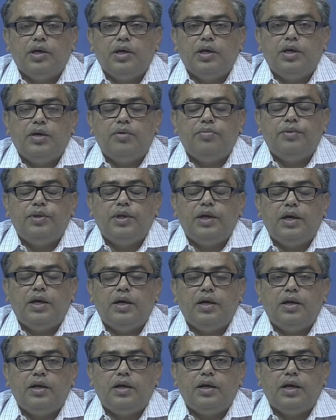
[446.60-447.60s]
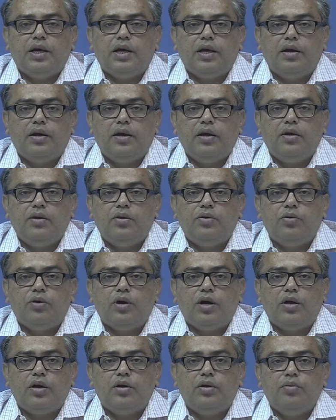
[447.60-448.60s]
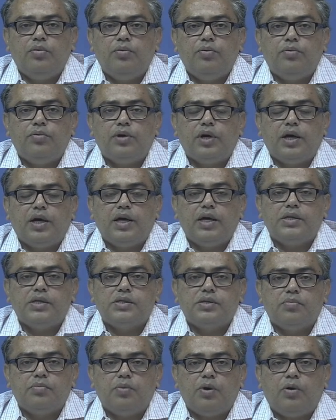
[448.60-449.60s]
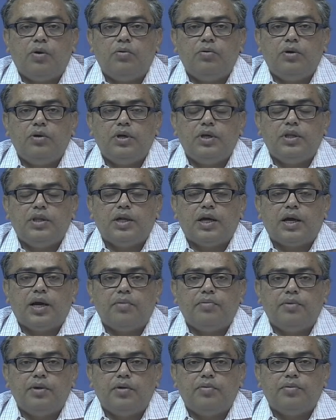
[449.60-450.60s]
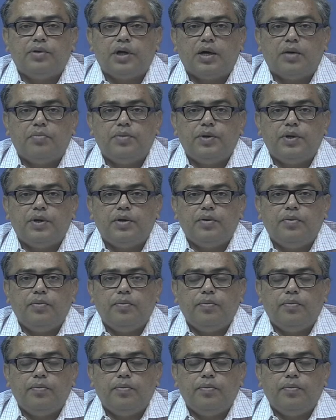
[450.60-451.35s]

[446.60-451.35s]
If they have agreed to contribute a X amount in the capital of the company,